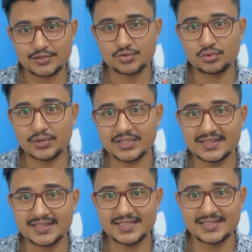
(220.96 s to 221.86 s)
so in
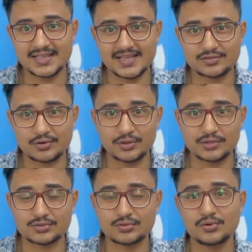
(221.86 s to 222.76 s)
this case
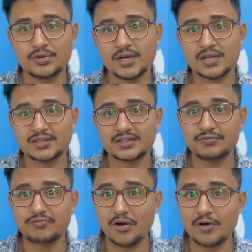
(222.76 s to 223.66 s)
also the
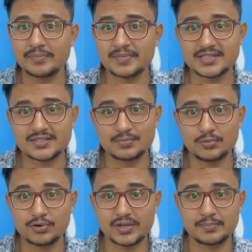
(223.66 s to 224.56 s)
form is
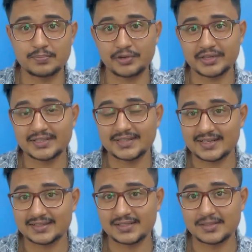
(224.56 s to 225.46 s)
more important
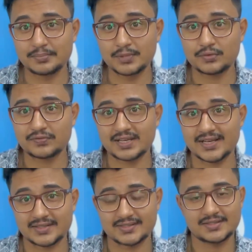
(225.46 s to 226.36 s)
than the number of
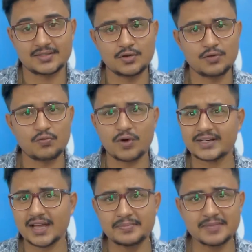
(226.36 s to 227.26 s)
corrects
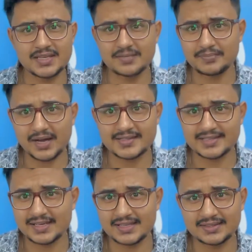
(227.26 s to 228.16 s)
what i mean by
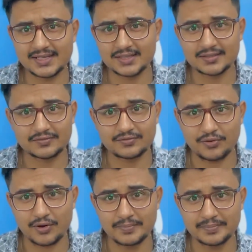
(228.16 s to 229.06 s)
telling that
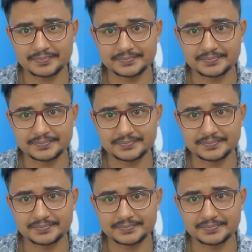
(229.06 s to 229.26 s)
form